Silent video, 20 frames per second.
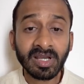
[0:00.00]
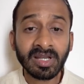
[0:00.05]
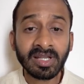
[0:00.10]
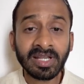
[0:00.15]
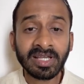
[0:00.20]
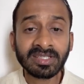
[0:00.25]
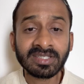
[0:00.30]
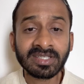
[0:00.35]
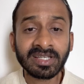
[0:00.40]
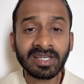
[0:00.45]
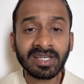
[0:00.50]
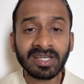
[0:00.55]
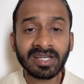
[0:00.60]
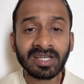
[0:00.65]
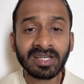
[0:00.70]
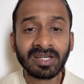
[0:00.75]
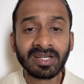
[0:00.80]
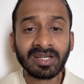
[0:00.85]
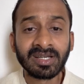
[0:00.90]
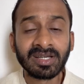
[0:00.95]
let's say,
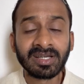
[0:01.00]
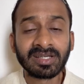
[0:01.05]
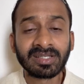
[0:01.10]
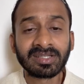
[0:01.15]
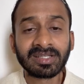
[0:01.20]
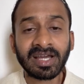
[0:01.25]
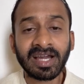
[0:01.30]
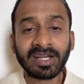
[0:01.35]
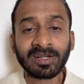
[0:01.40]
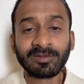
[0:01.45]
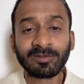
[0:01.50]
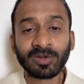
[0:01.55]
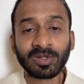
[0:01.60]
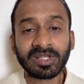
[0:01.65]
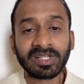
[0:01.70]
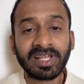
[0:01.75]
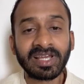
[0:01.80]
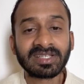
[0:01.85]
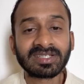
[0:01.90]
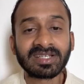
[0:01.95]
that for the
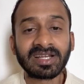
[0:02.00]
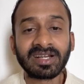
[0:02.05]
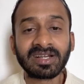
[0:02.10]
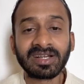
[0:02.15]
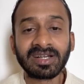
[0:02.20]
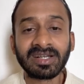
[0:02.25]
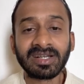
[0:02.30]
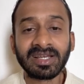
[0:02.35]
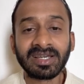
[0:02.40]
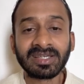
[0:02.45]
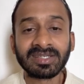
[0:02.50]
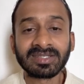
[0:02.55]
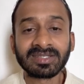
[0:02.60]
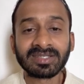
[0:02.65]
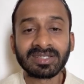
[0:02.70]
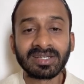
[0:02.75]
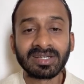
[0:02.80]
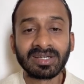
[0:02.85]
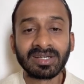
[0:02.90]
next 100 days